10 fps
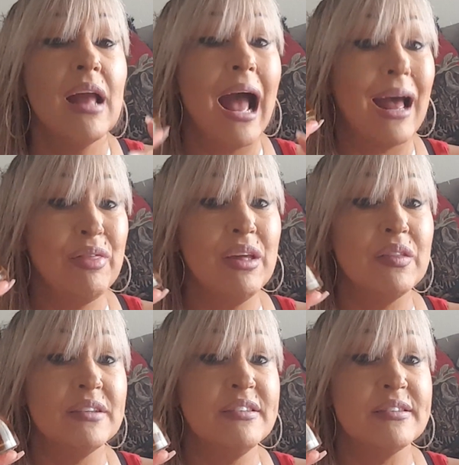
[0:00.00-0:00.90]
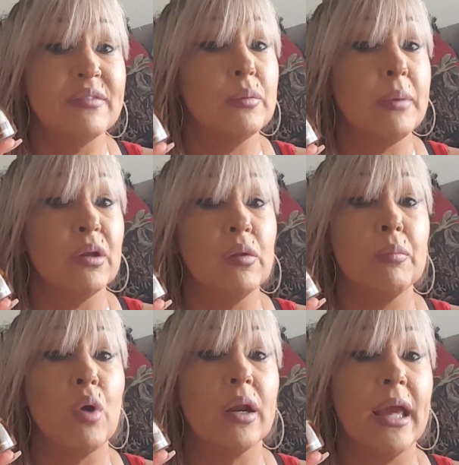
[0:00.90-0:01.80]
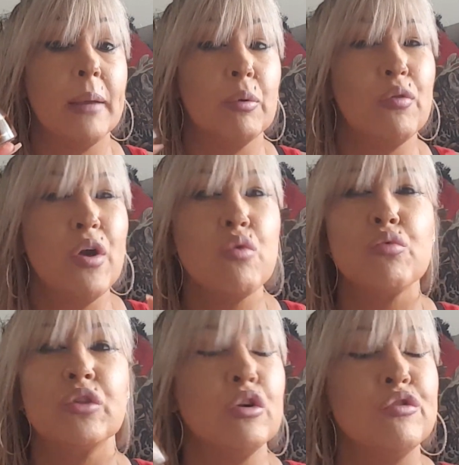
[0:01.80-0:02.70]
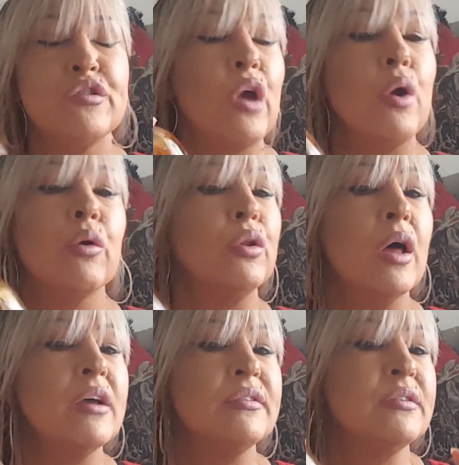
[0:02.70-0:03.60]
I think this is even better than Prada Amber. They're so close.